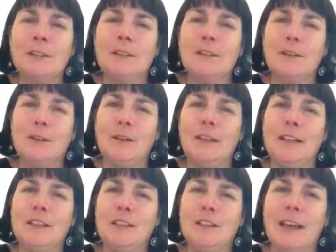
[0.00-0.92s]
So you
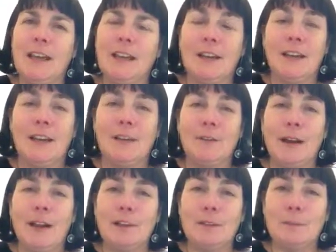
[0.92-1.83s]
need to get your head
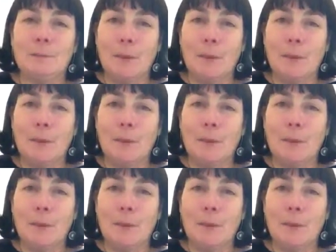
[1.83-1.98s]
around